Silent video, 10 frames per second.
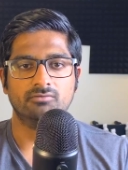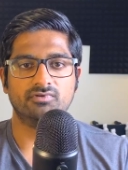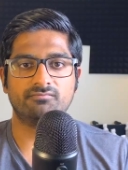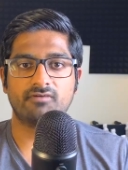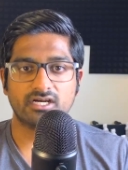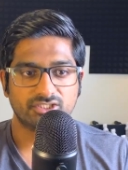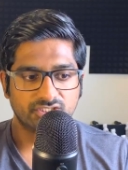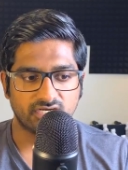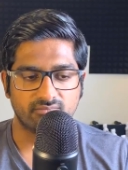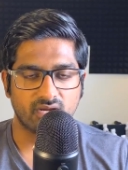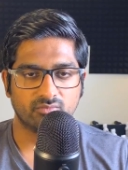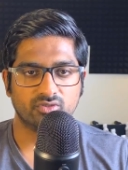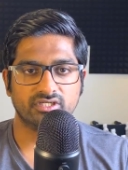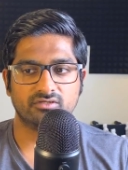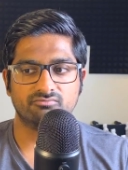refresh their
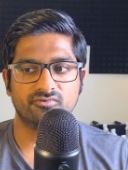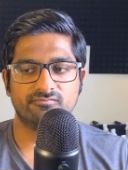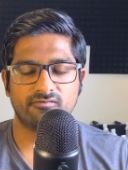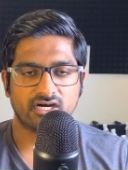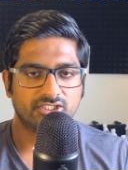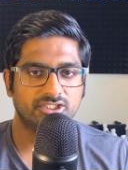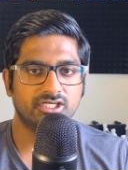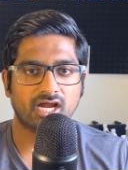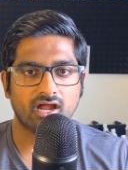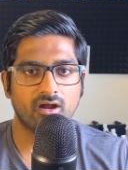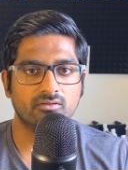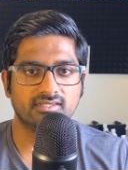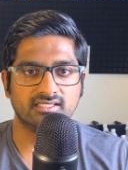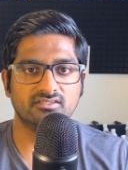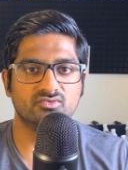memory or refresh how
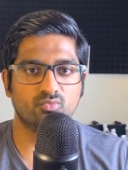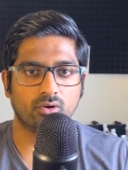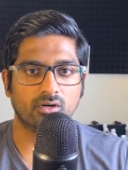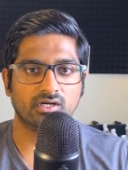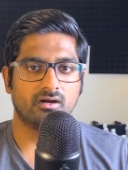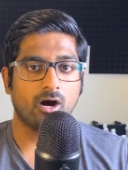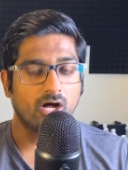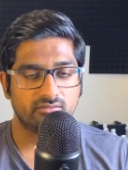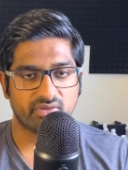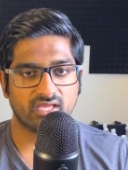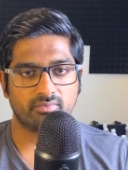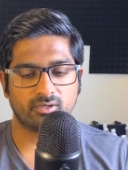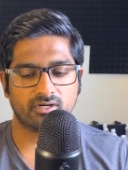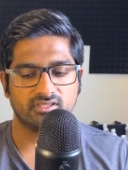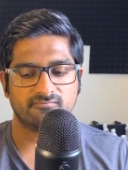things work on
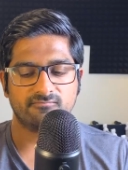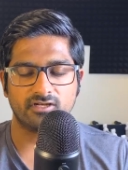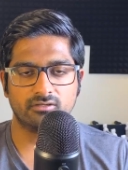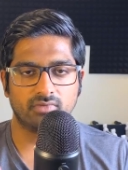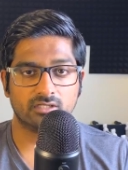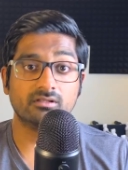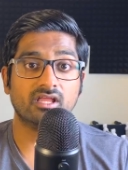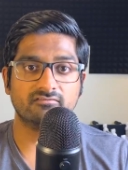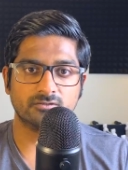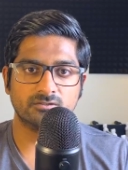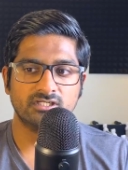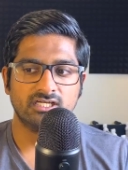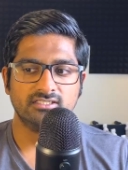paper at the fundamental level.